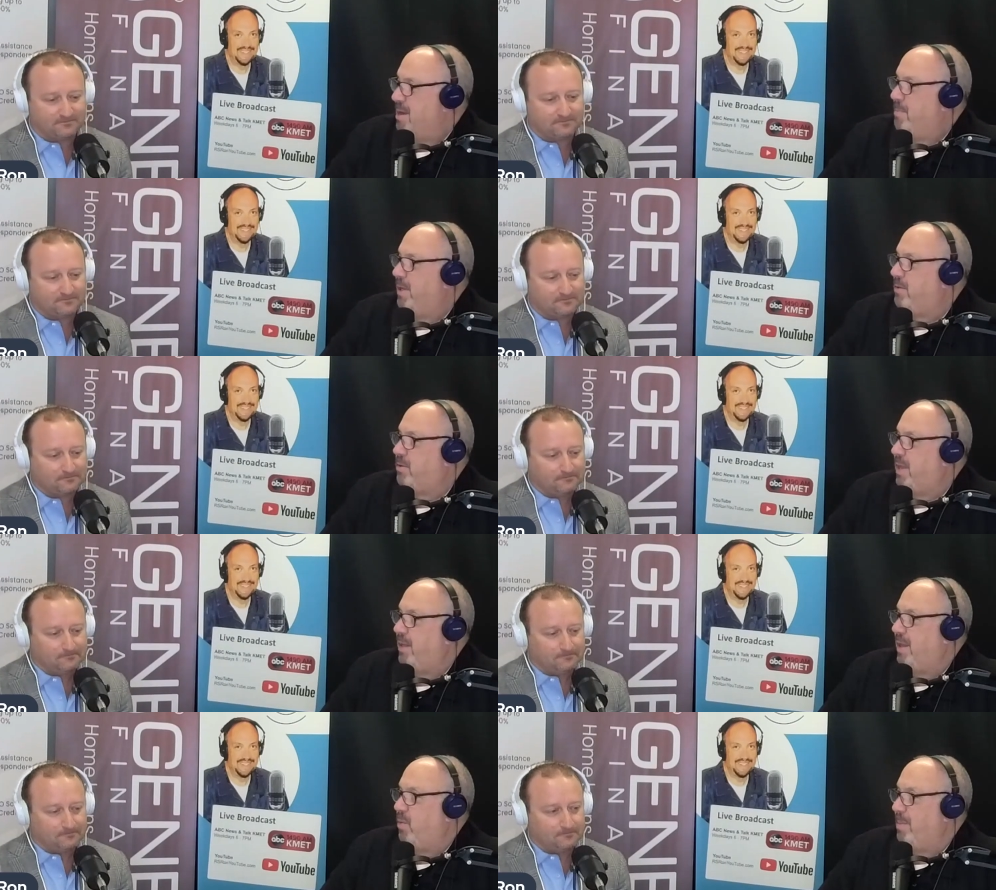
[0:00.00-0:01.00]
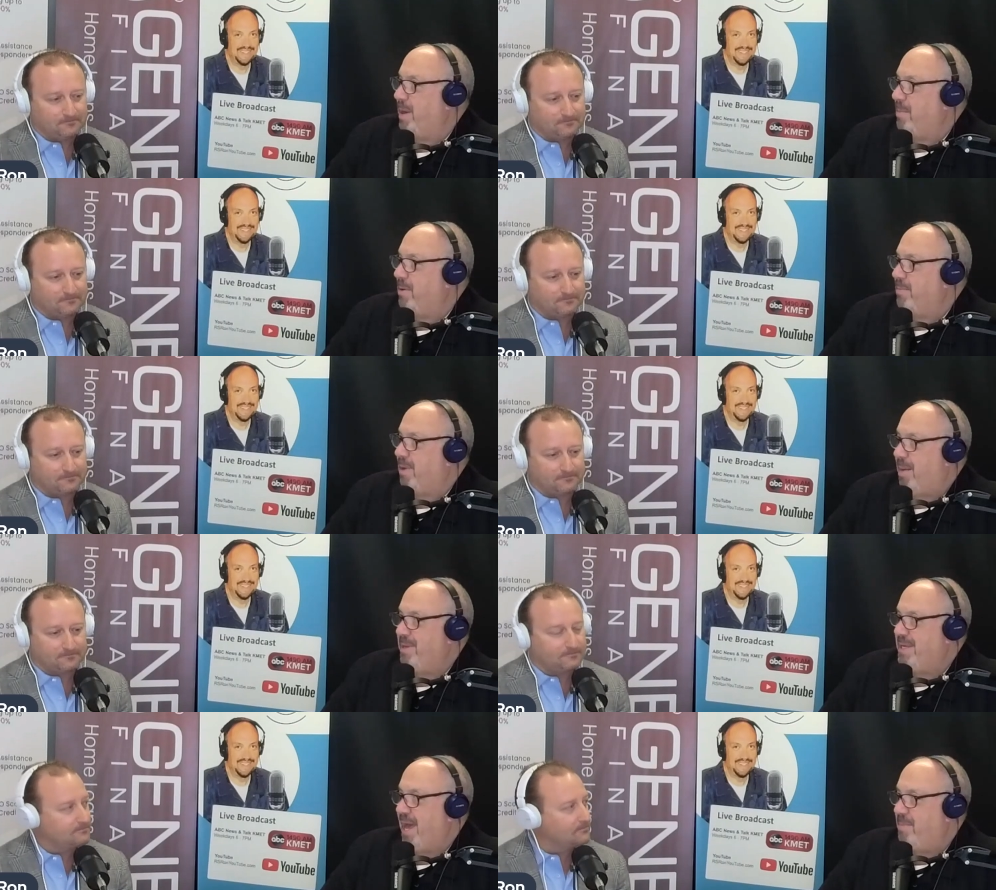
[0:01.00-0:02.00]
Speaker 1: but they they remember mom
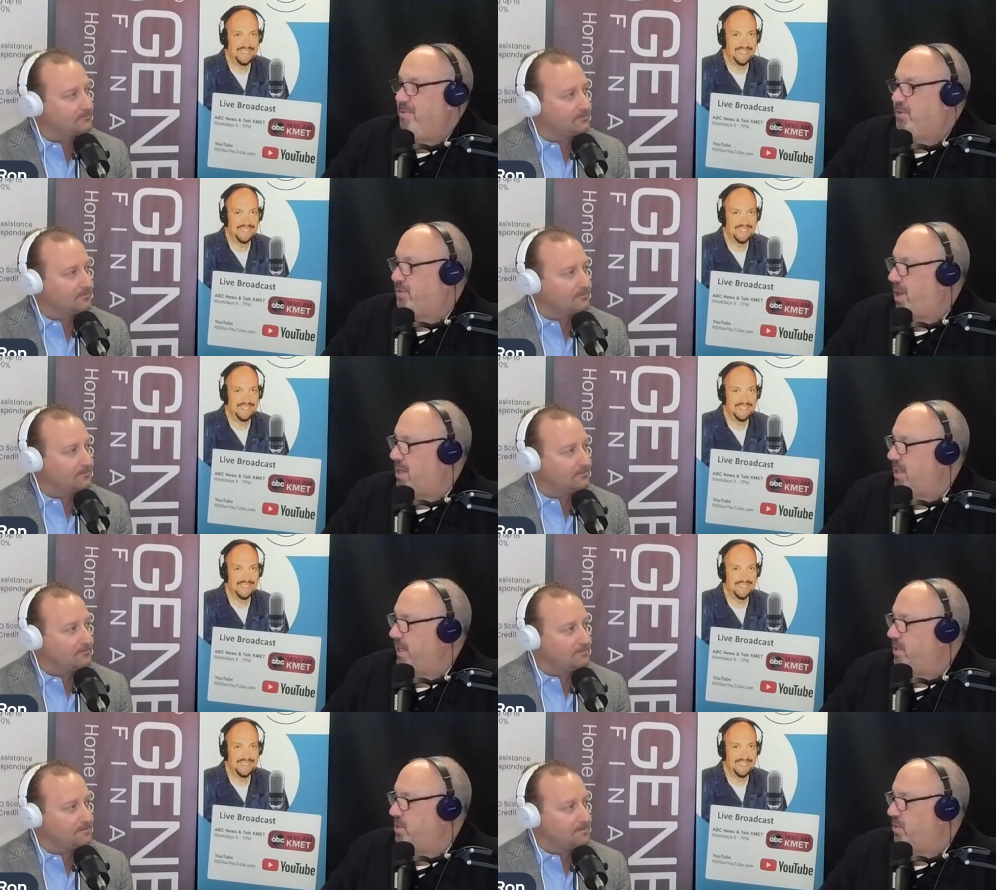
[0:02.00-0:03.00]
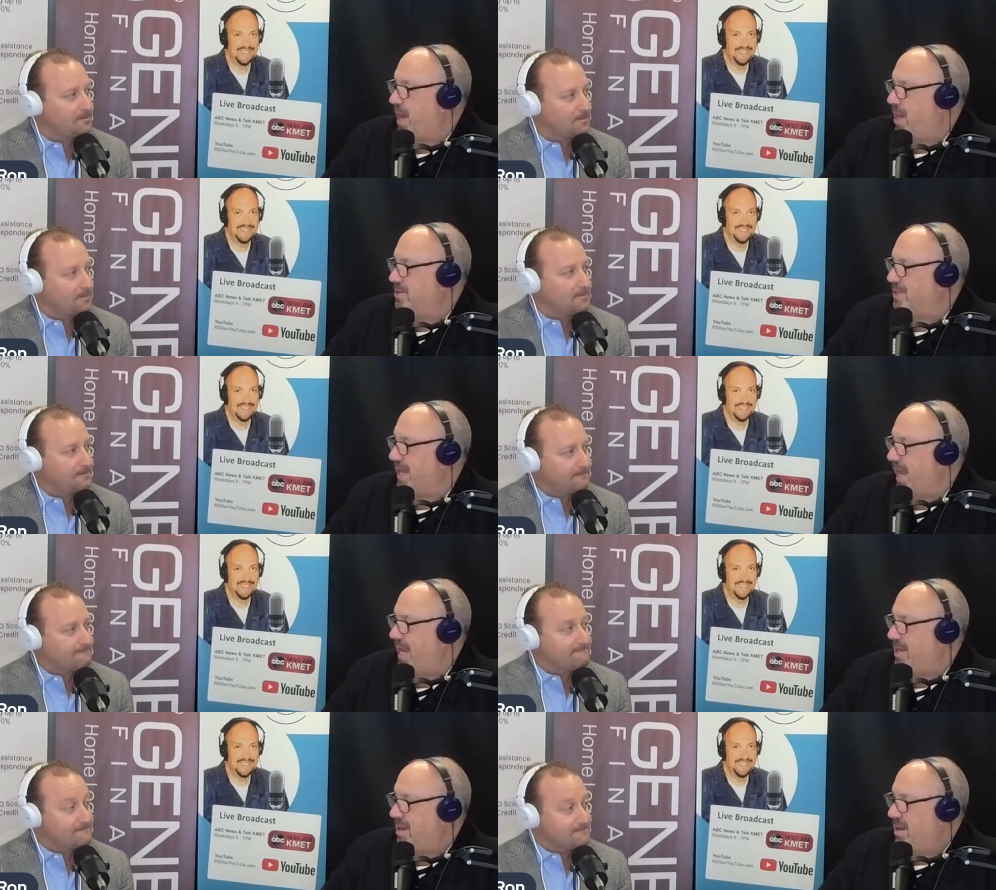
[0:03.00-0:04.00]
and dad struggling in
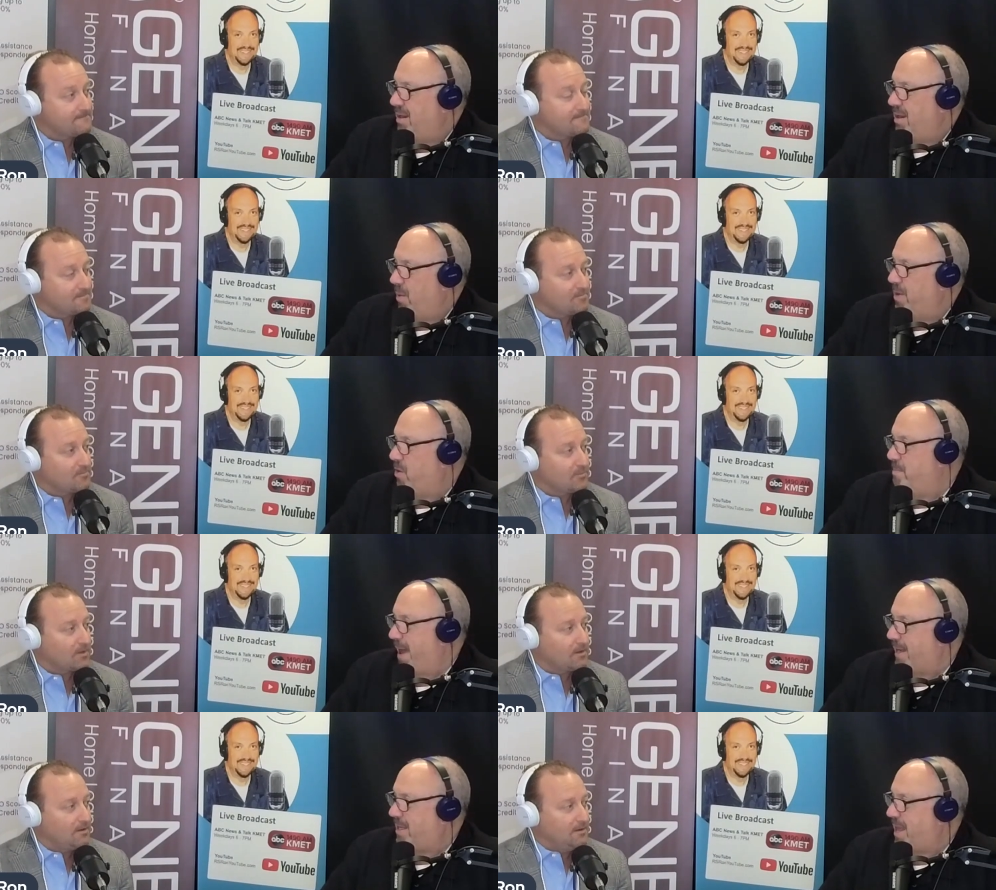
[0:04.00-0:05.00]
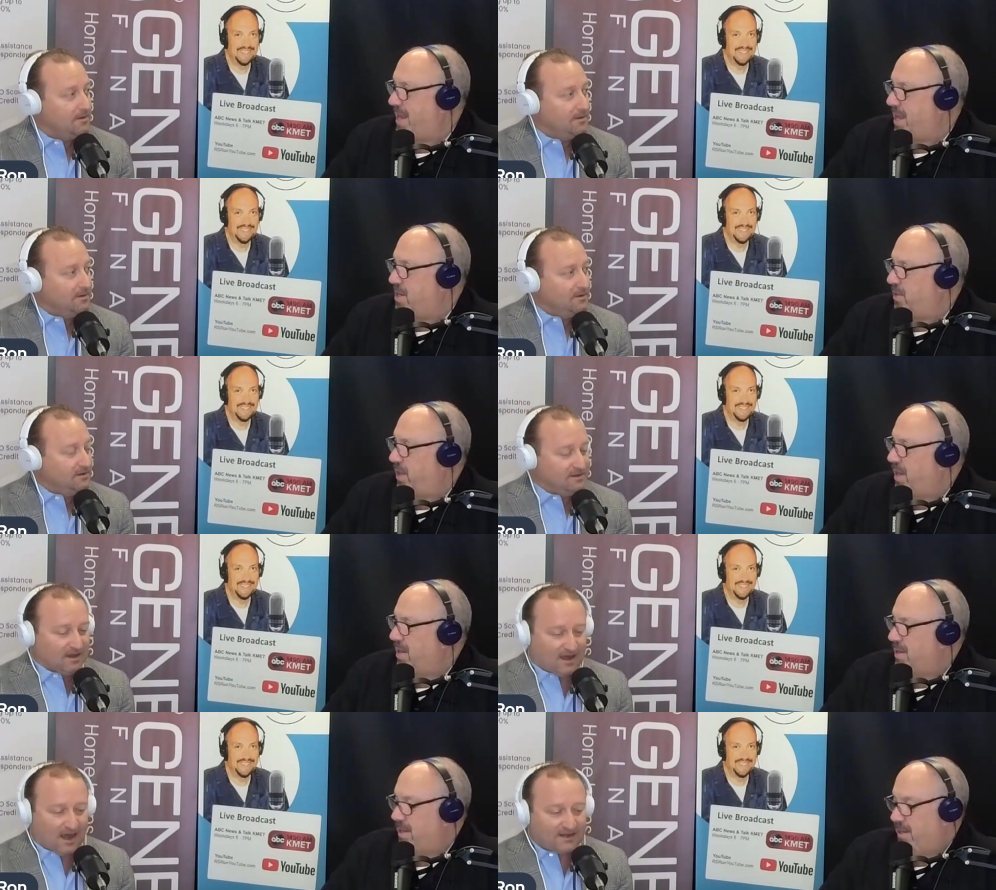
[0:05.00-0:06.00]
2008 are we going back to that again? Do you think?
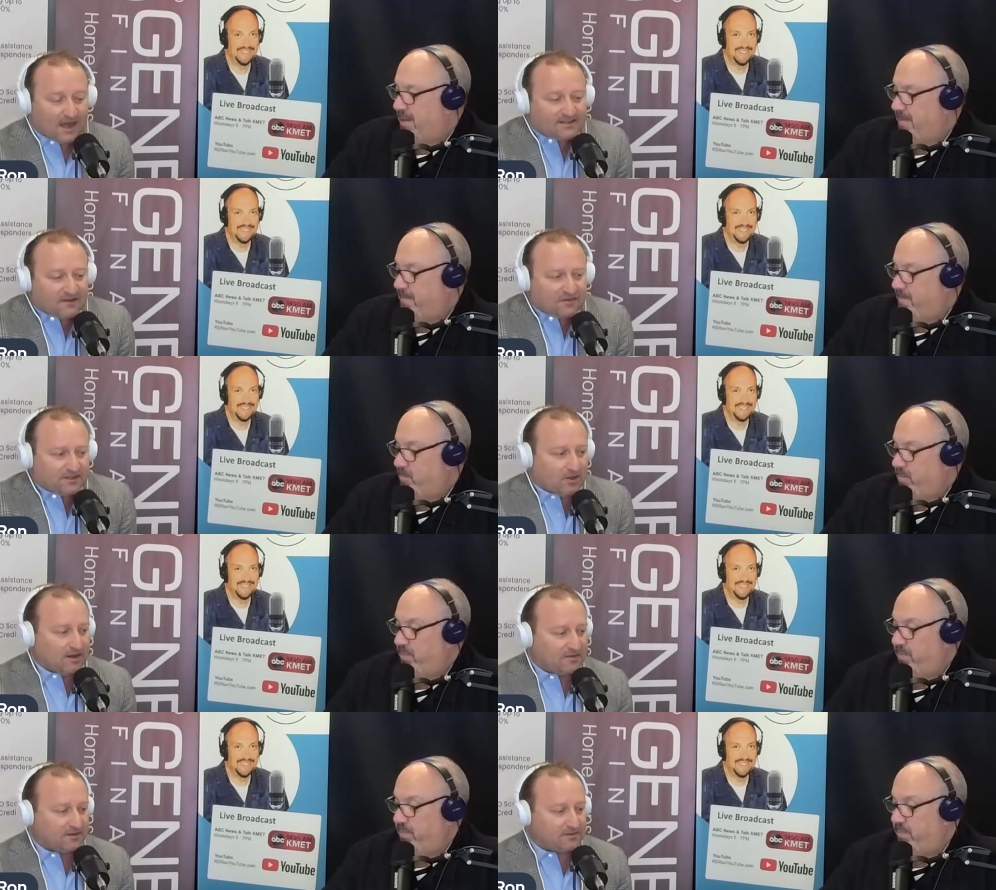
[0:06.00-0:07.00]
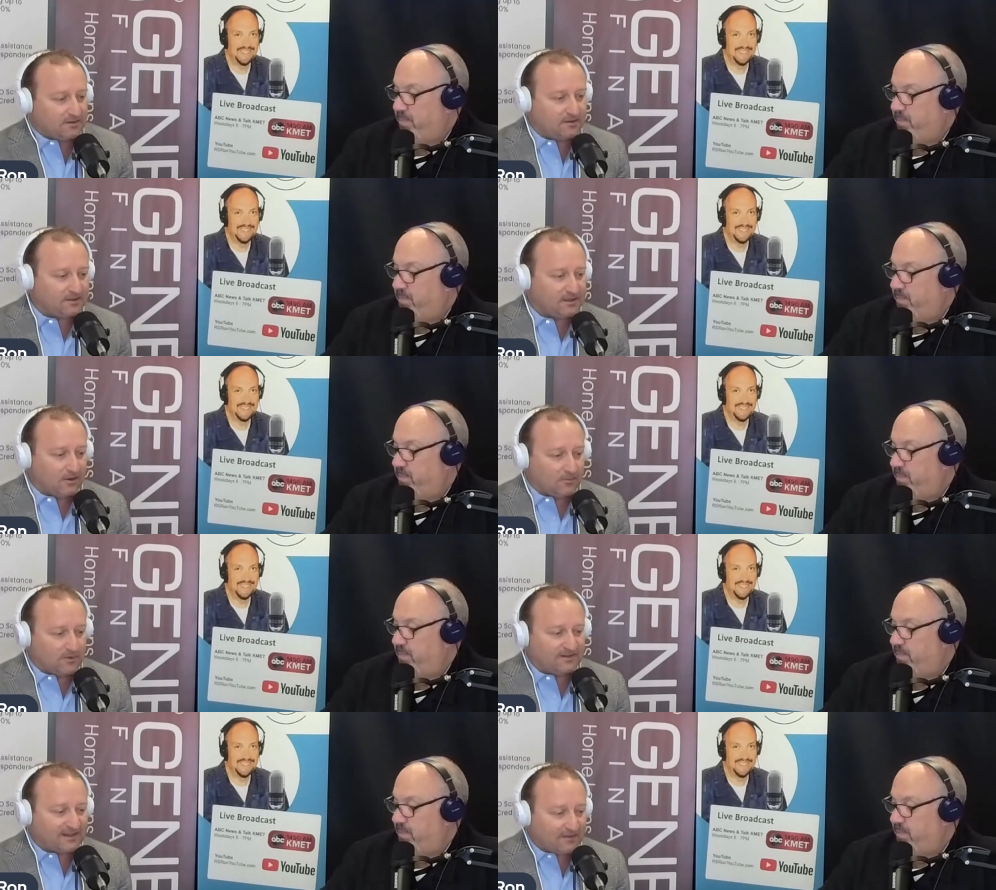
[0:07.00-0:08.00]
Speaker 2: I, I definitely don't. I think the you know, and
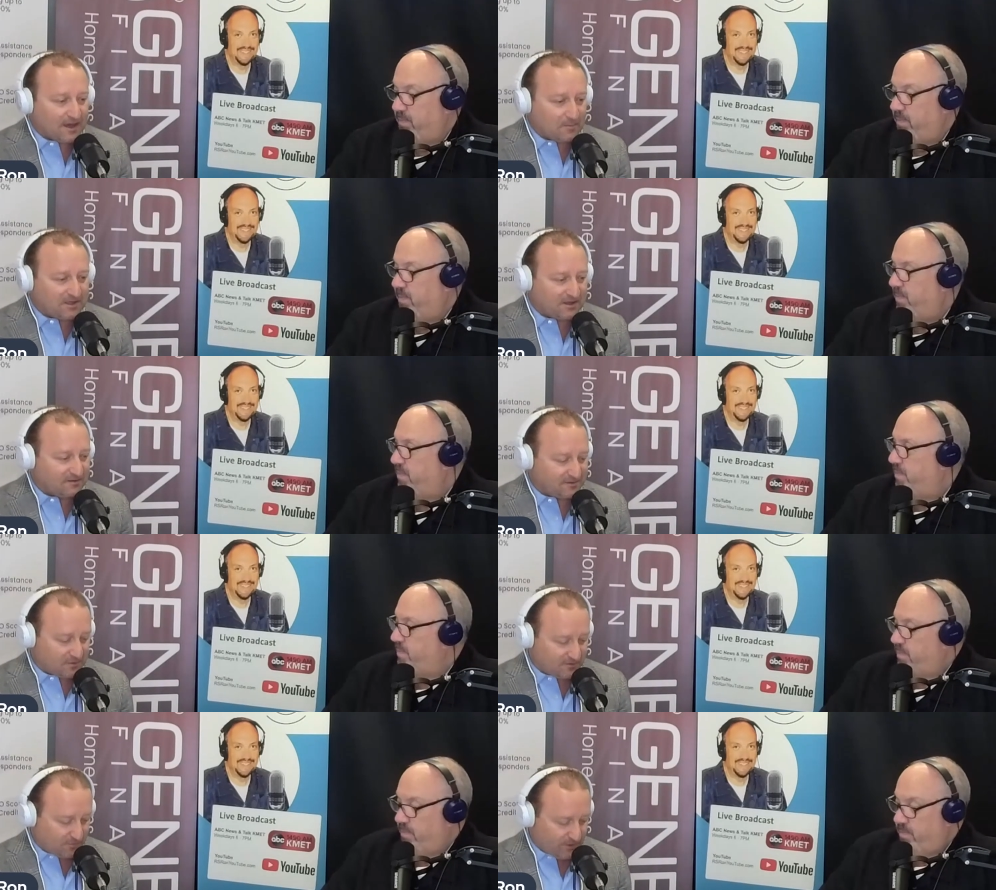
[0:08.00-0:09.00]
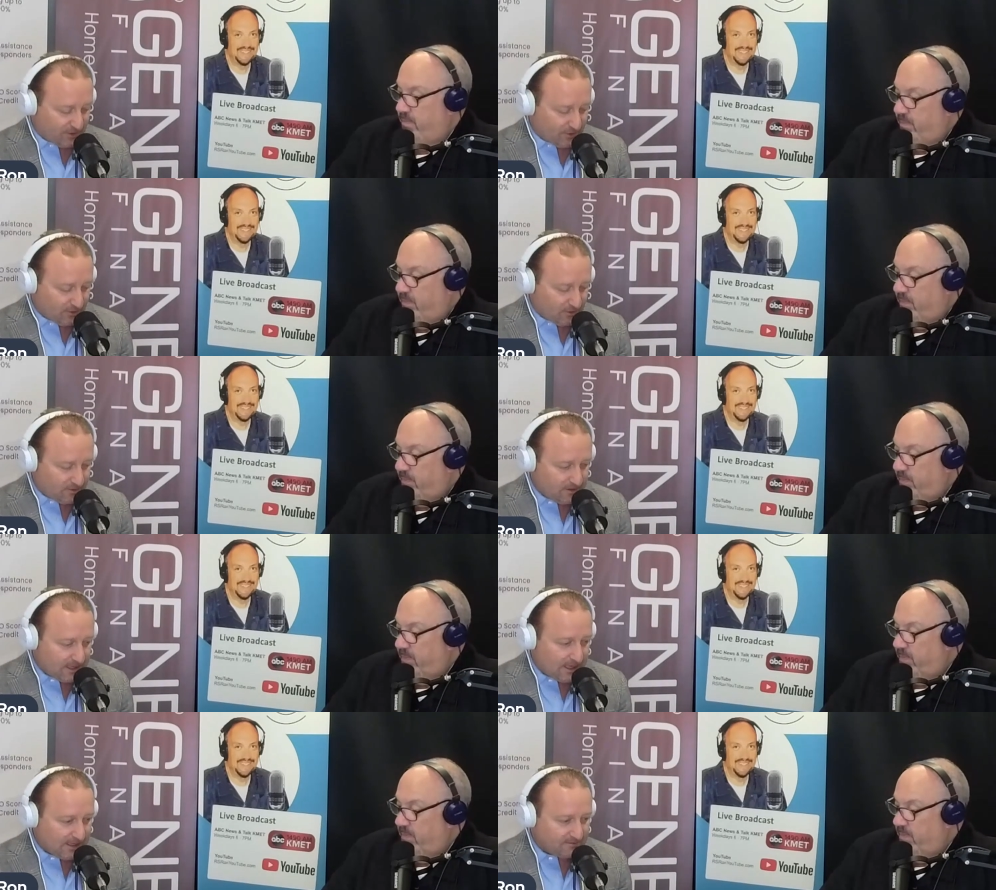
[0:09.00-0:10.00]
we say that because there's real uh,